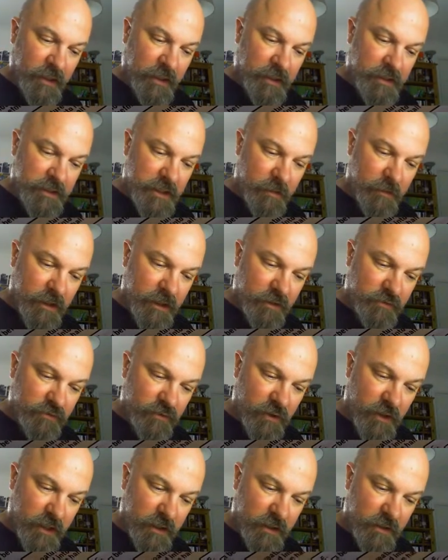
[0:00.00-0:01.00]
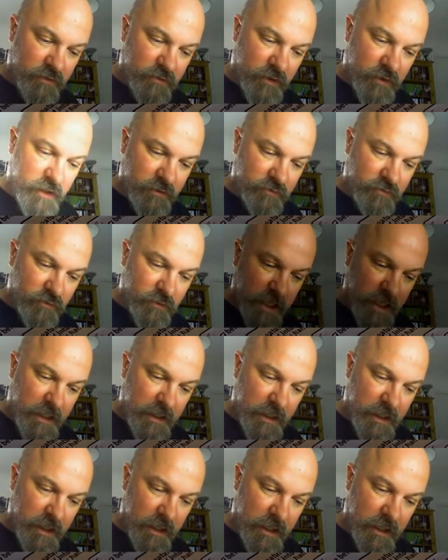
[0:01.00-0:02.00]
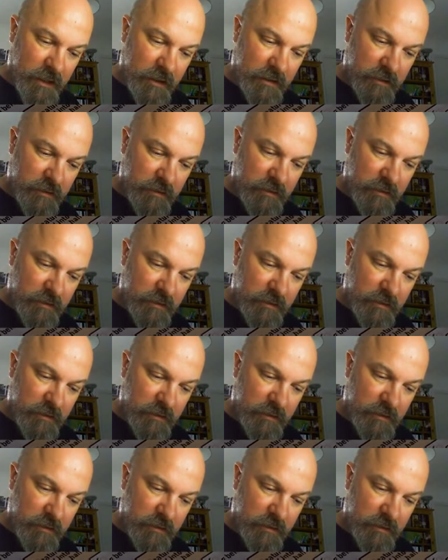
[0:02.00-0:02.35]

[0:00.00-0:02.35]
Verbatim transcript: So we're going to try. I'm going to try and draw that in here.